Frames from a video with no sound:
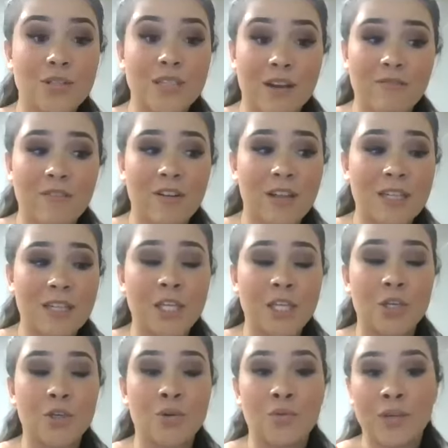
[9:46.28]

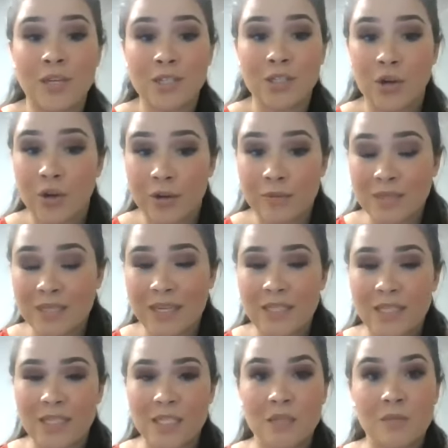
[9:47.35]
definitely unique
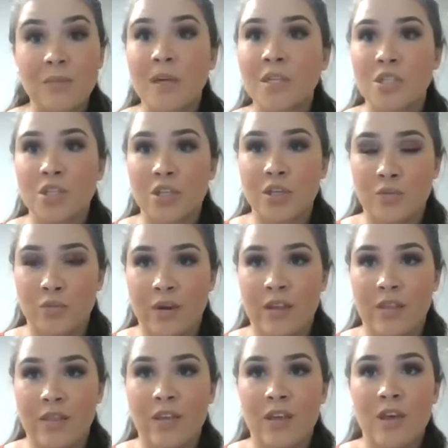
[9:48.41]
circumstances, especially with
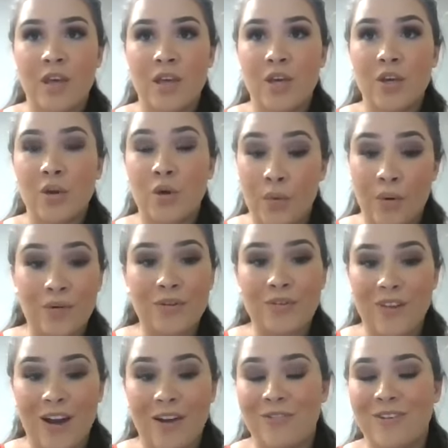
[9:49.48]

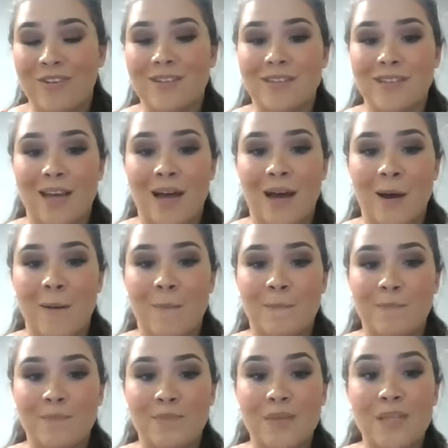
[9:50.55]
coronavirus.
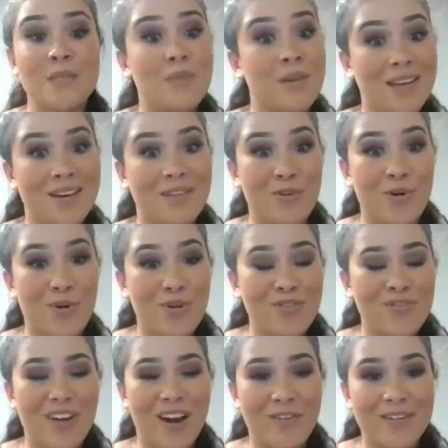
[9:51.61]
Speaking of
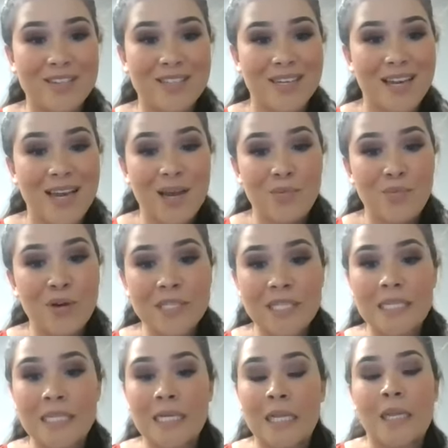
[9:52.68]
coronavirus,
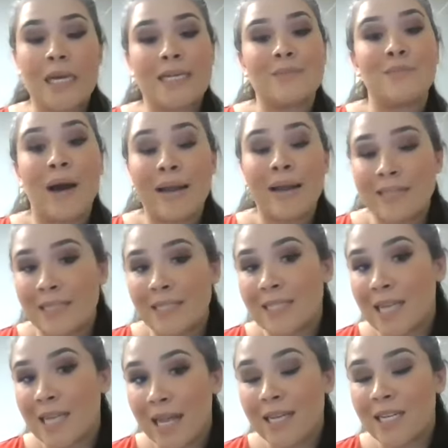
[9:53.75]
President-elect Biden
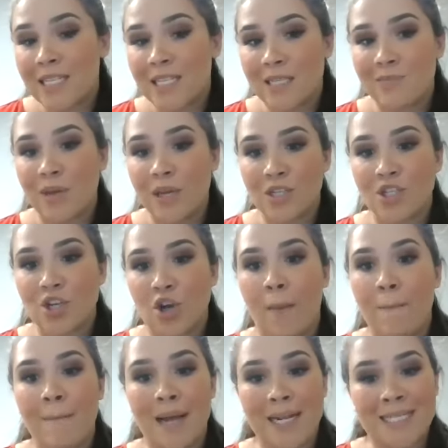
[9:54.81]
said in a speech
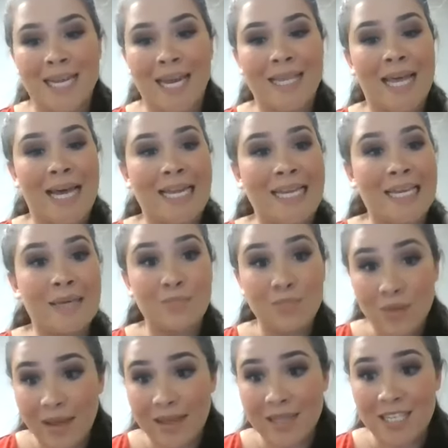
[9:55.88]
on Monday that he
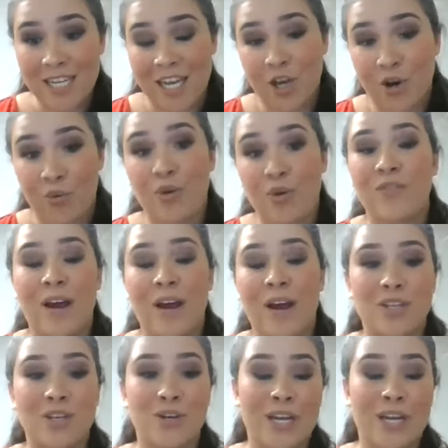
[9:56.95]
plans to get coronavirus
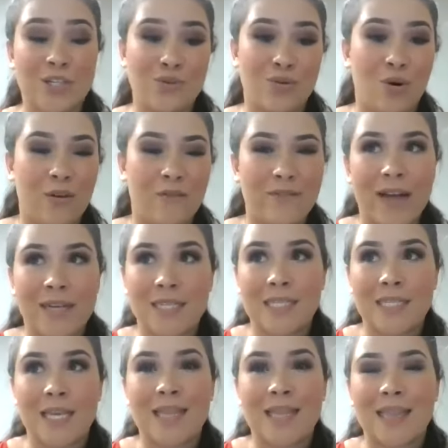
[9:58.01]
under control. In fact, he
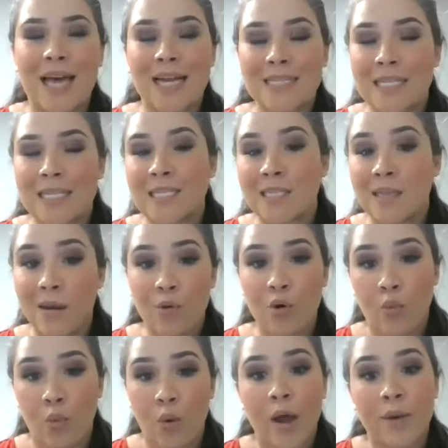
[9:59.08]
said that that's his
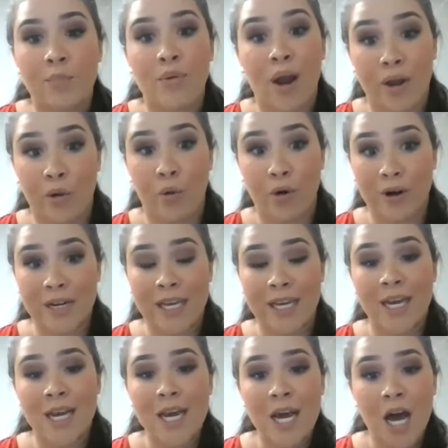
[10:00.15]
#1 priority.
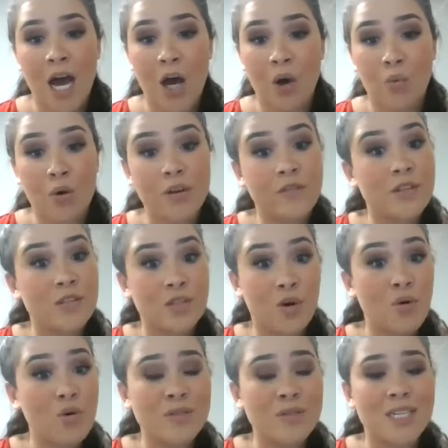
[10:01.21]
One of his
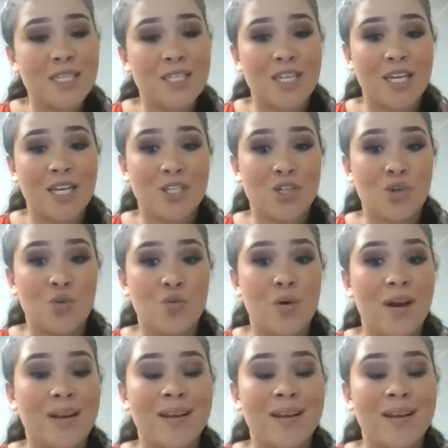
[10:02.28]
goals is to issue a